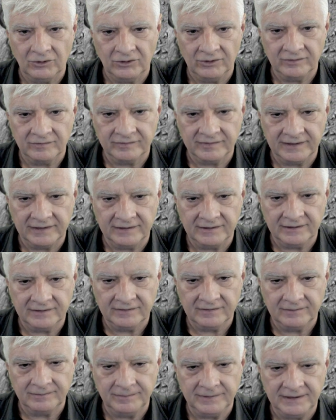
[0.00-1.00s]
Carved
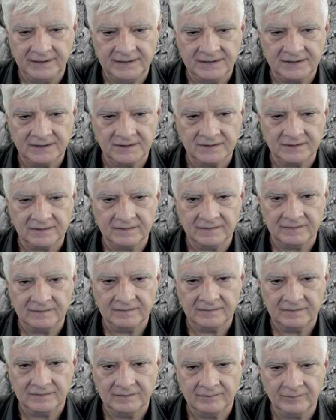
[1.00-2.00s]
out piece
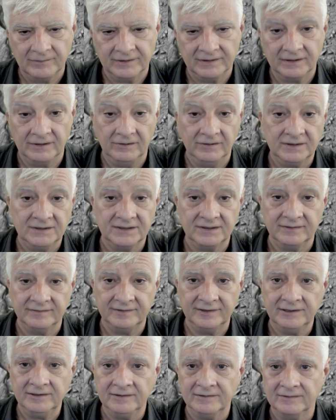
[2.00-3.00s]
by the looks
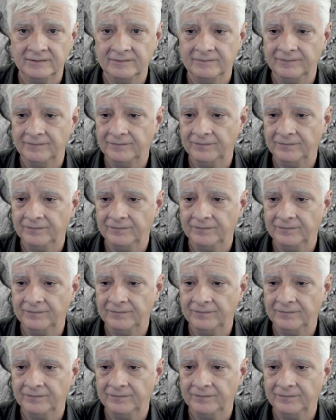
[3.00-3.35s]
of it.